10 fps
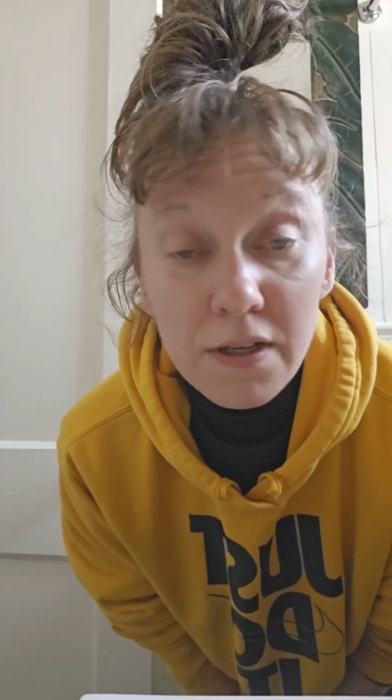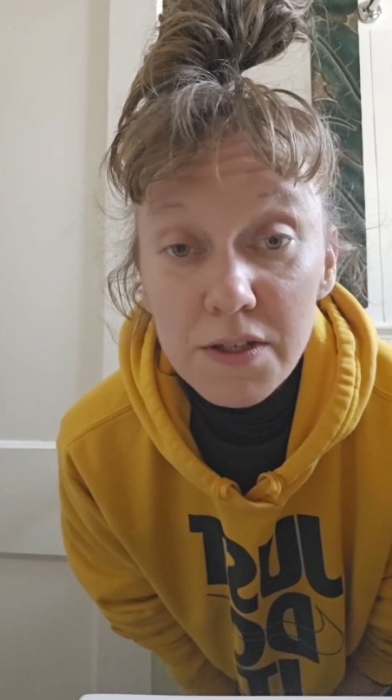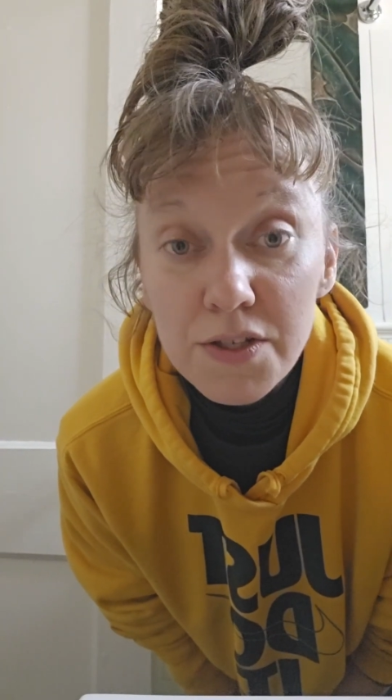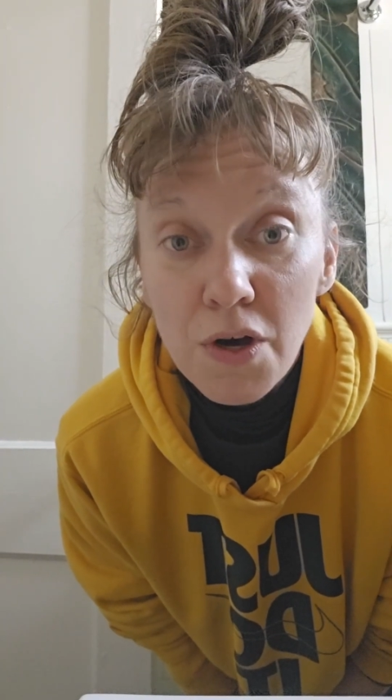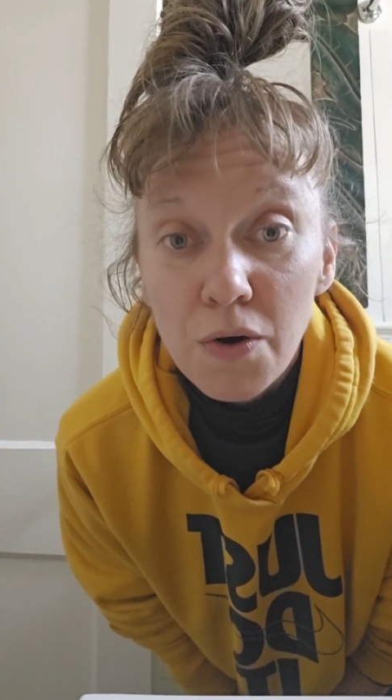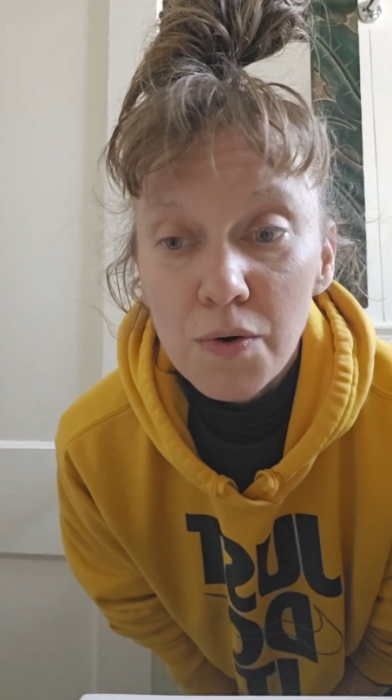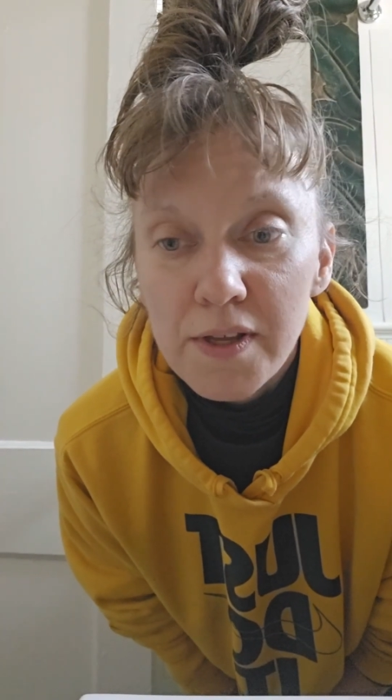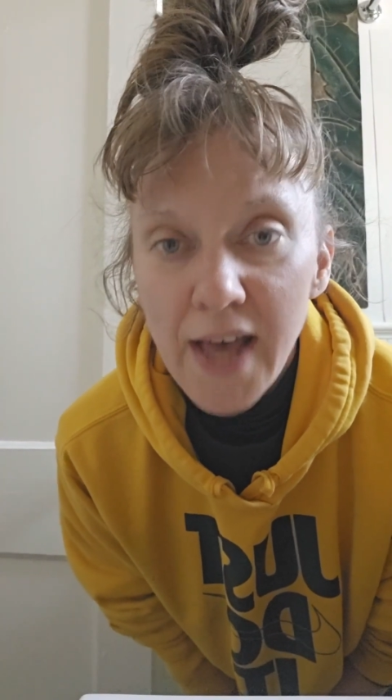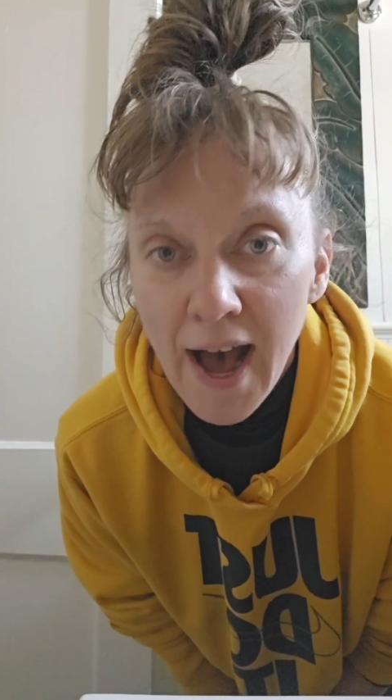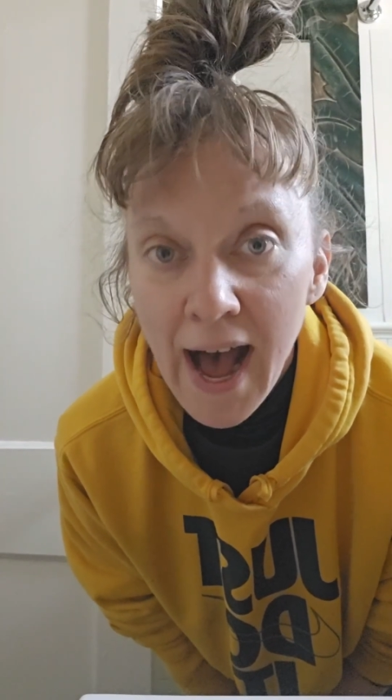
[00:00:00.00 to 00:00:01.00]
So
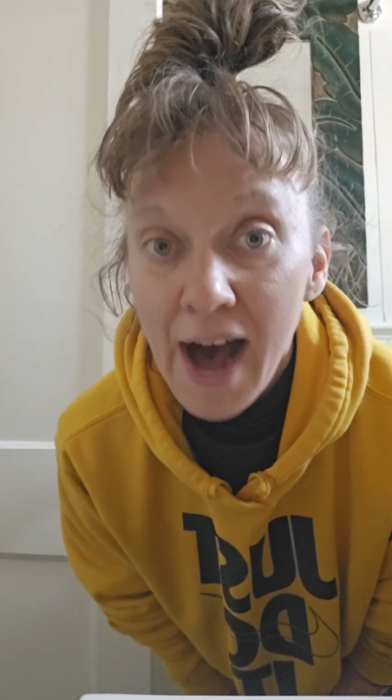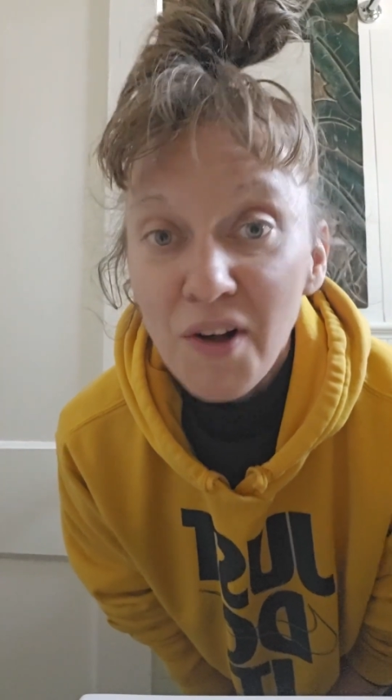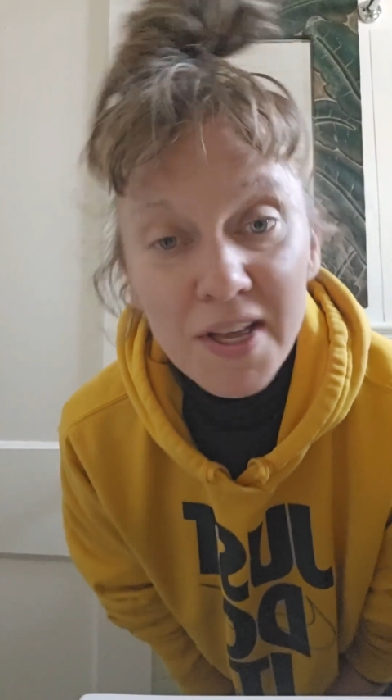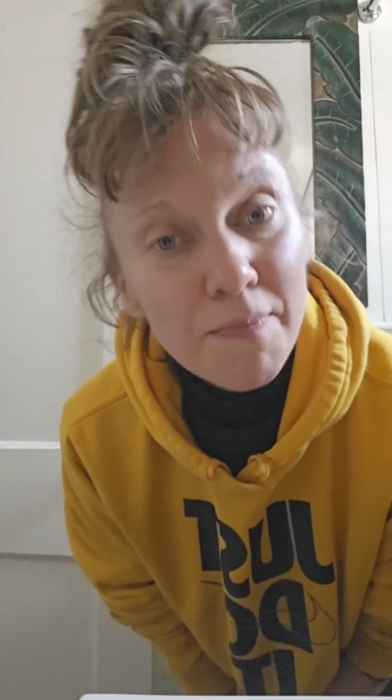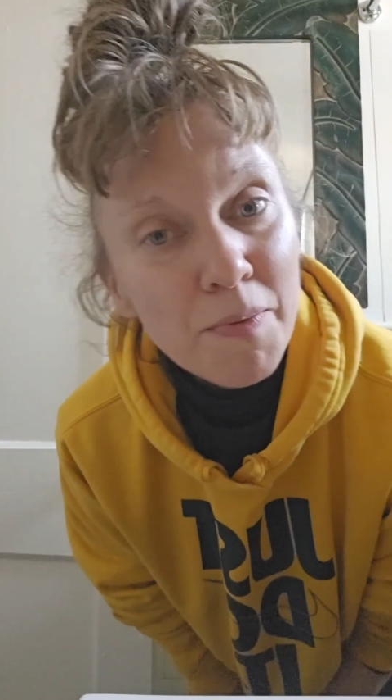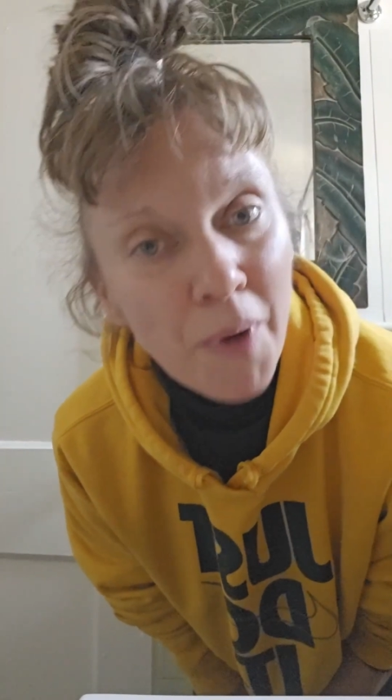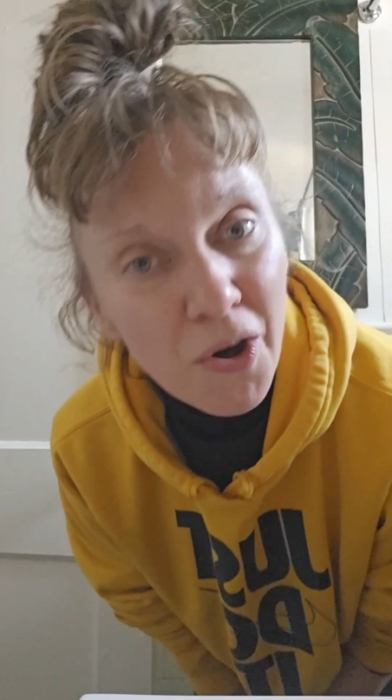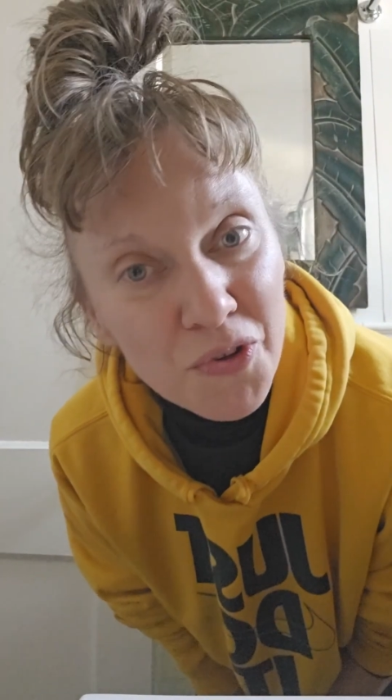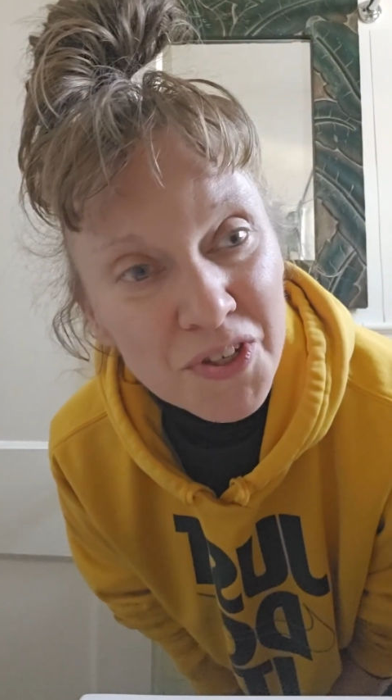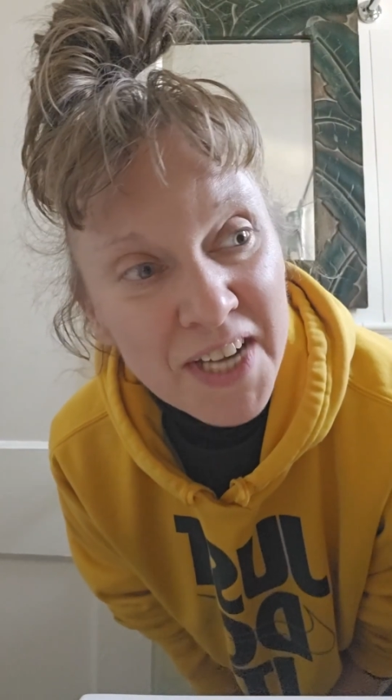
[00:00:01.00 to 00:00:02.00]
yeah, I'll keep you
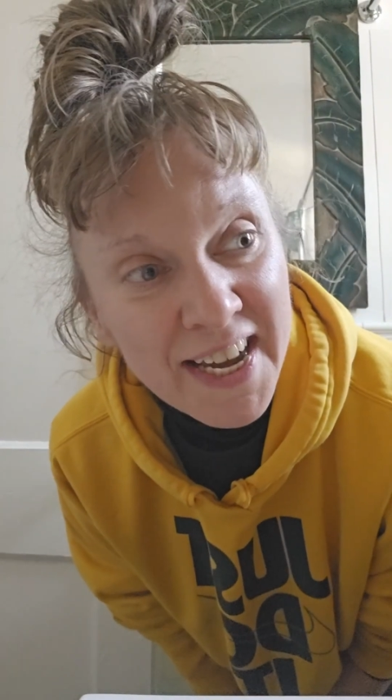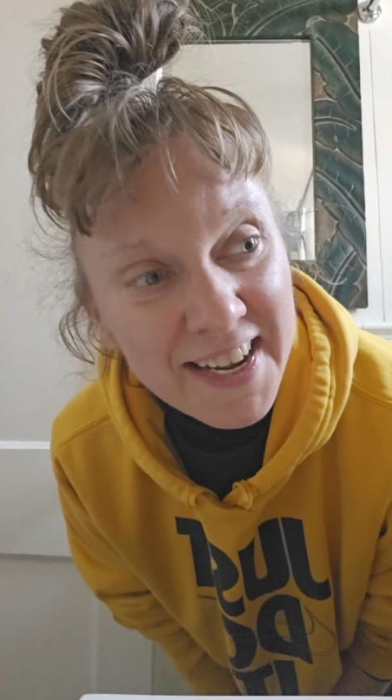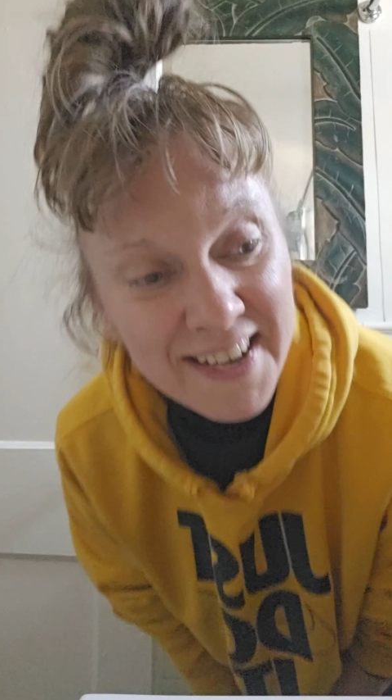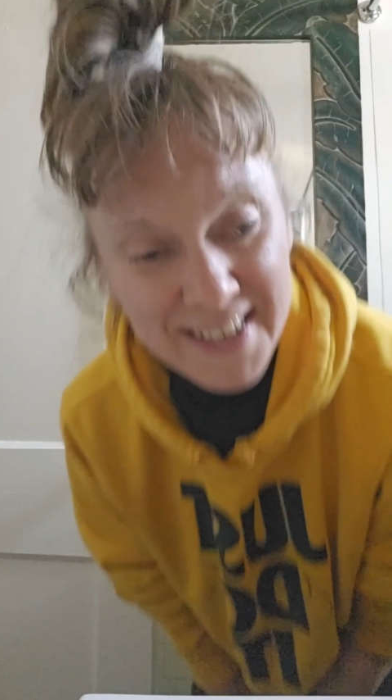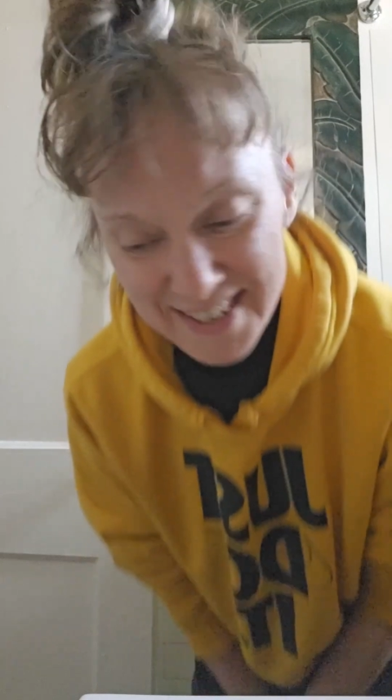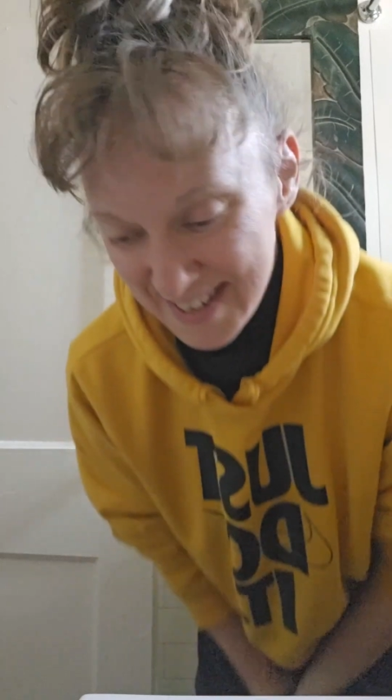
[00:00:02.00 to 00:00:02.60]
posted,